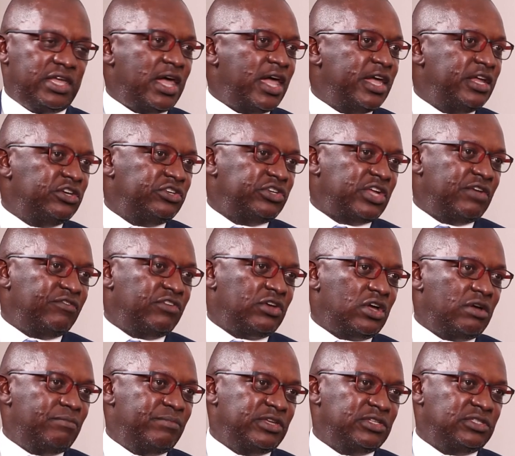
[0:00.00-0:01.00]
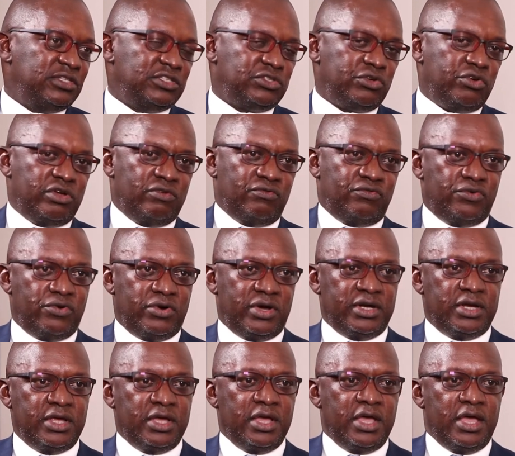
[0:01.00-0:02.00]
year in driving our business going
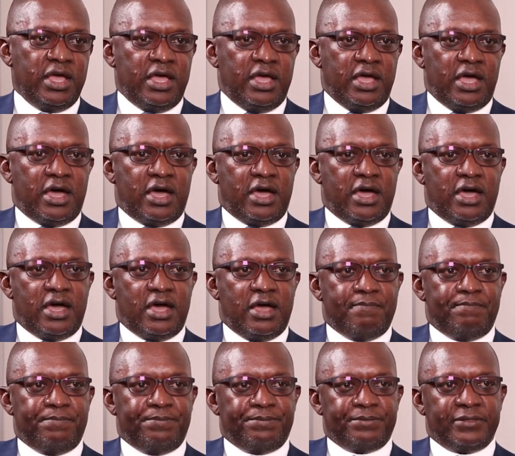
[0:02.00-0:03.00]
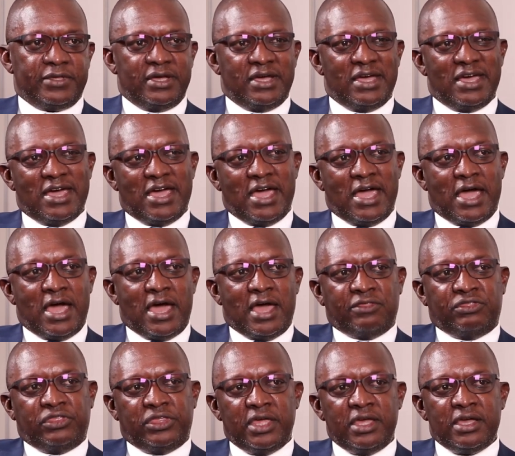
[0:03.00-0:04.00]
forward. Um,
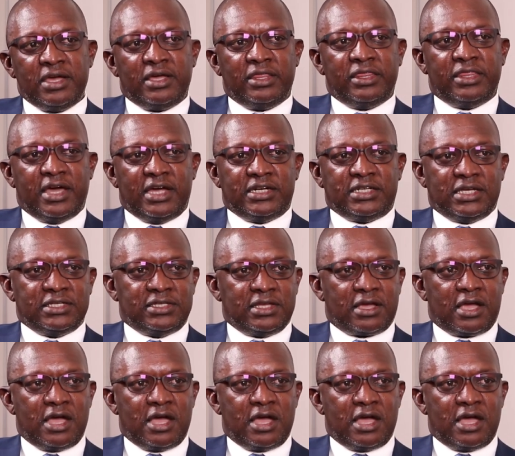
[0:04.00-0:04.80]
I think that as a